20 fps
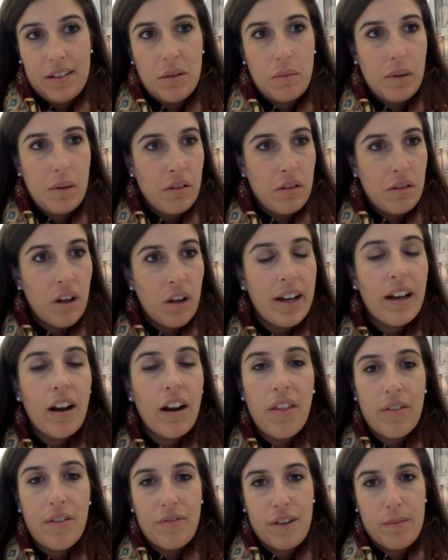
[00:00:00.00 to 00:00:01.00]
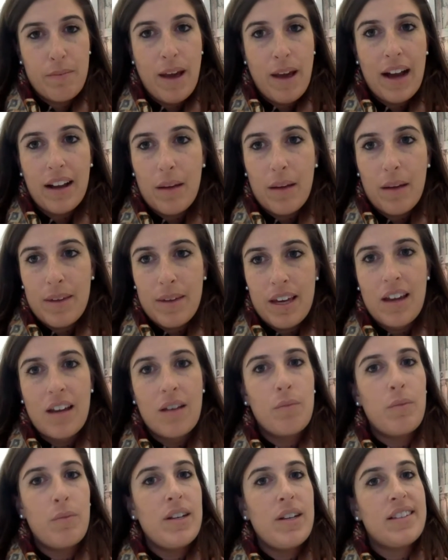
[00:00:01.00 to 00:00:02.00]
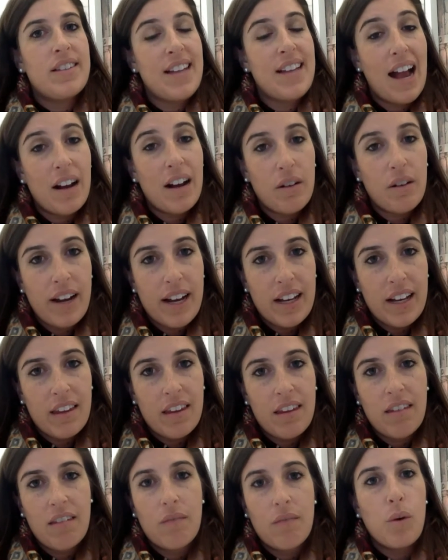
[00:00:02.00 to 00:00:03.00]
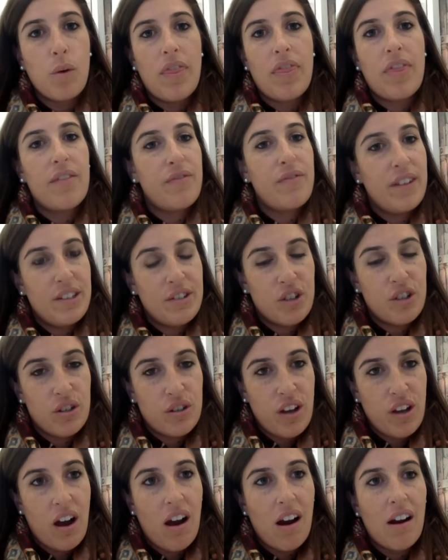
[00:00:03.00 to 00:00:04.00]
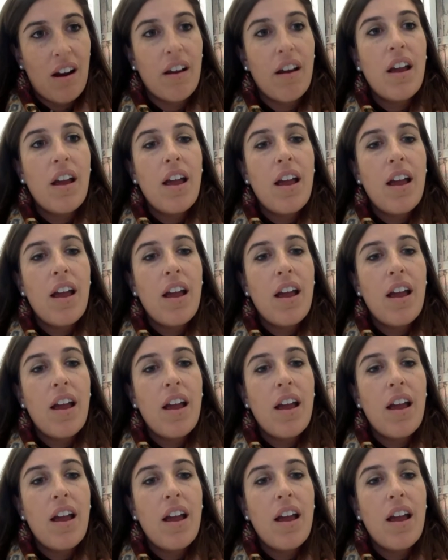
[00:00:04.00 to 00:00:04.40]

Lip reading: So we look at all the feedback coming in, we stack rank what the features are,